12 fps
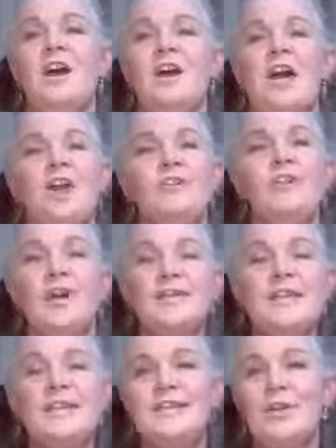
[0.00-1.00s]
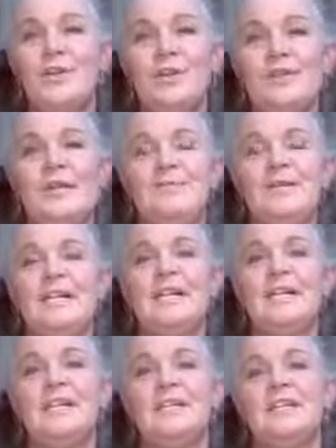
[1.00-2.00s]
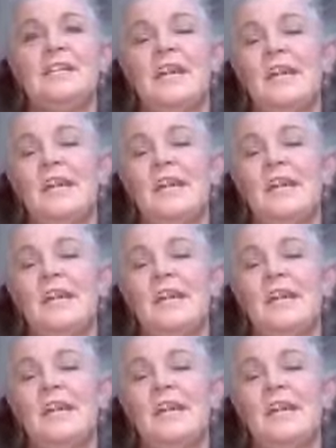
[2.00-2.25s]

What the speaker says: I know that they won't let me down,